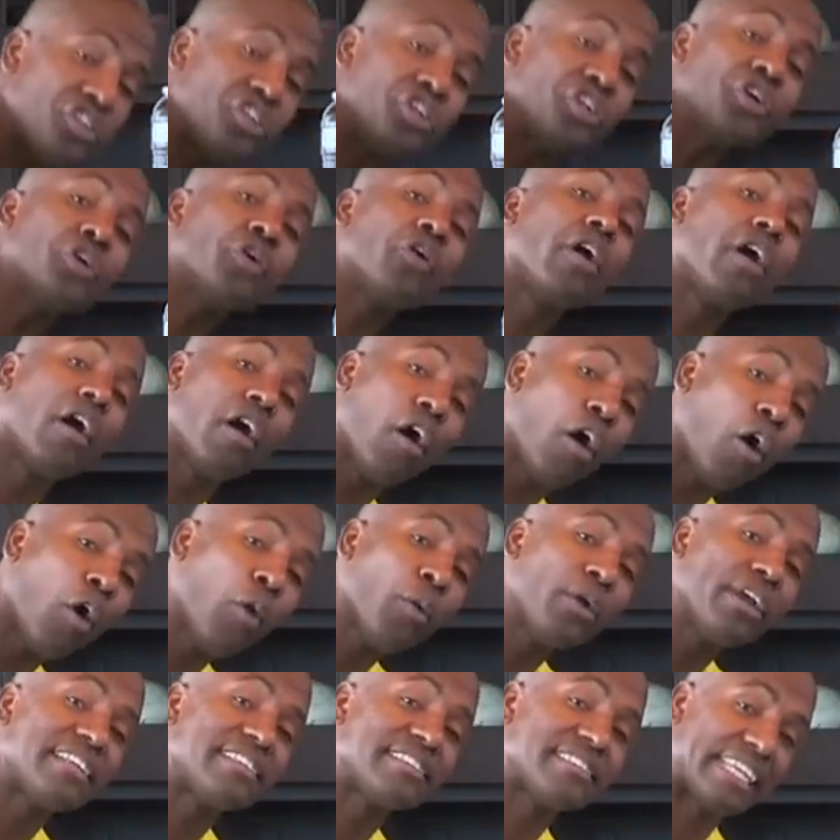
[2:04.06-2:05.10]
you are
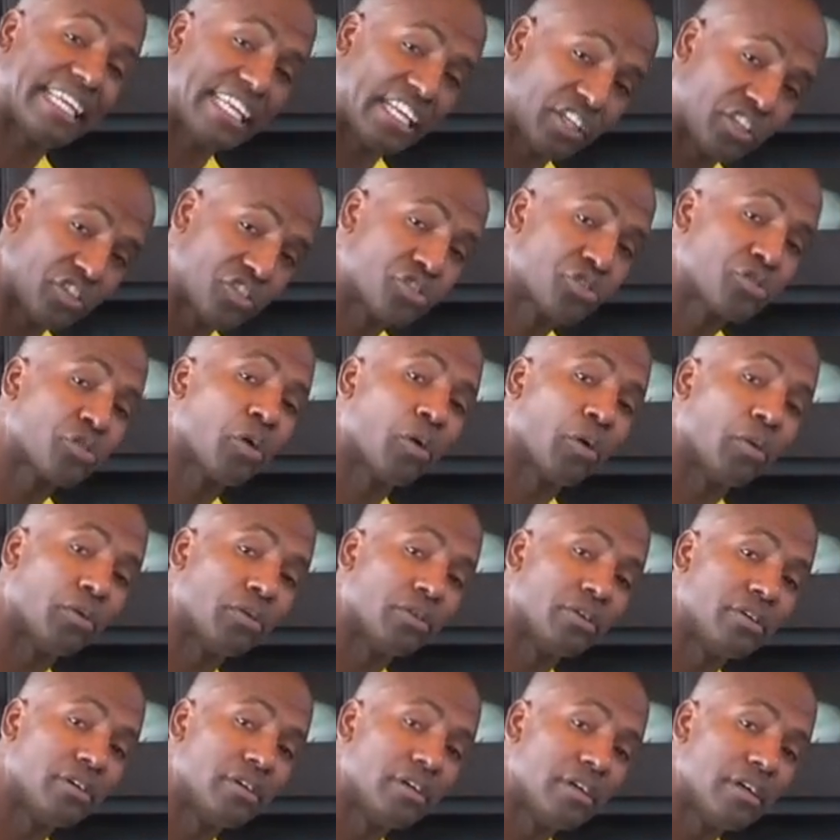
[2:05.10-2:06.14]
always in control.
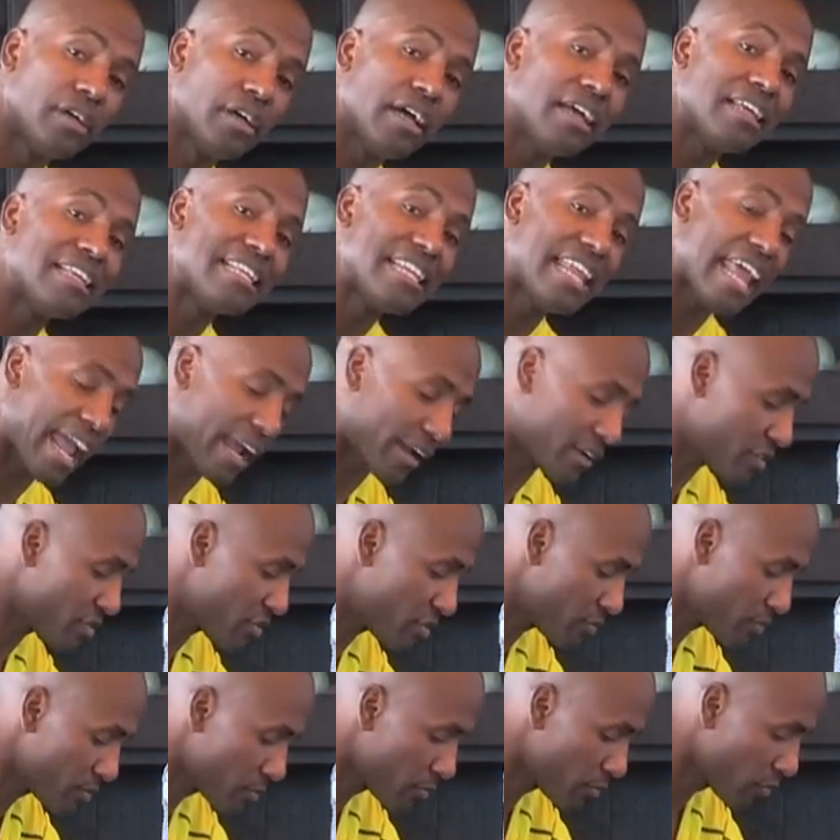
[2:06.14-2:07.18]

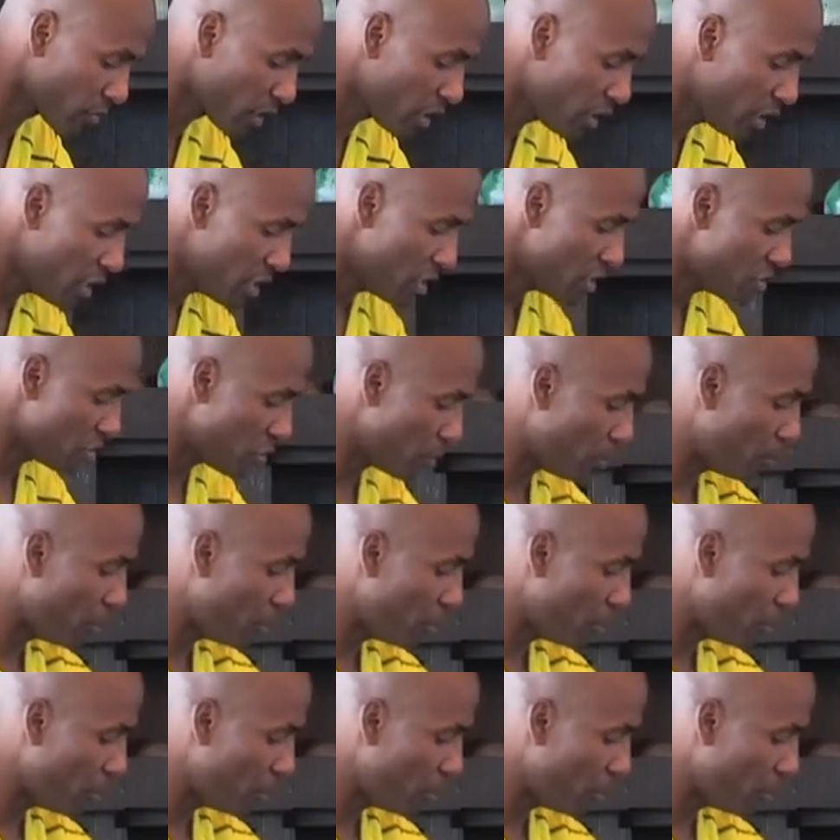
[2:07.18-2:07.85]
Next, to